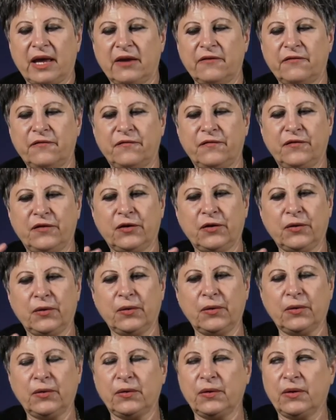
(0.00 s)
if
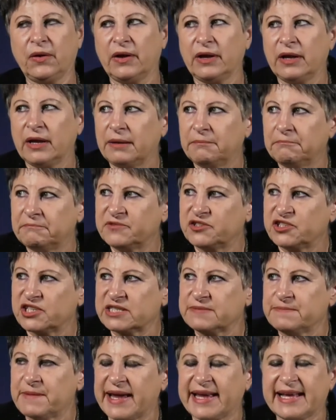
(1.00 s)
you
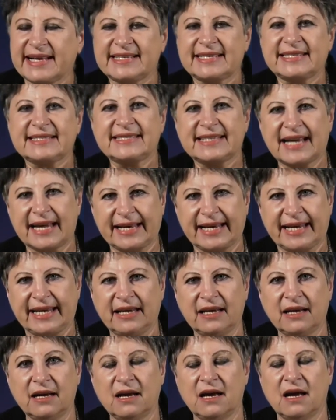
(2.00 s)
just make a
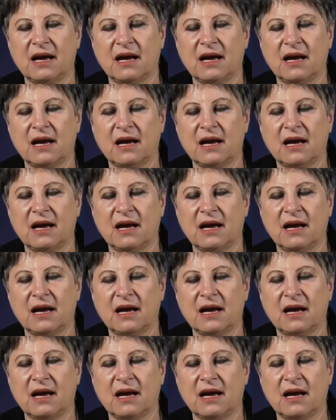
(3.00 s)
study